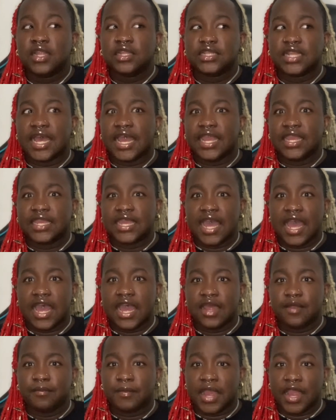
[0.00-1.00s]
like
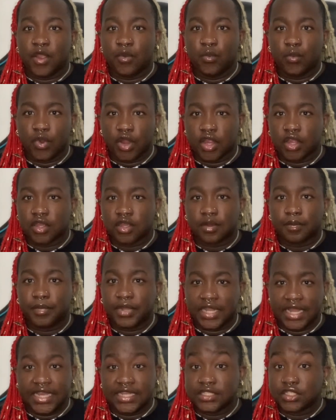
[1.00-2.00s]
at my
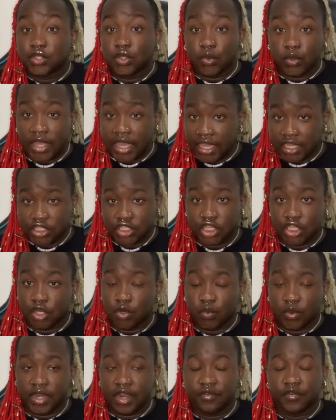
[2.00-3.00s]
workplace location
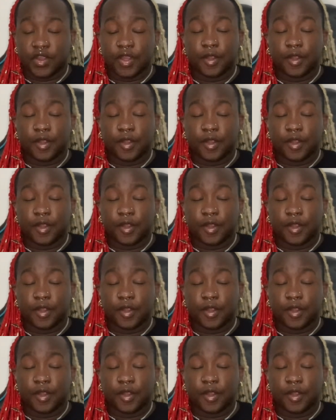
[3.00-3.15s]
or whatever.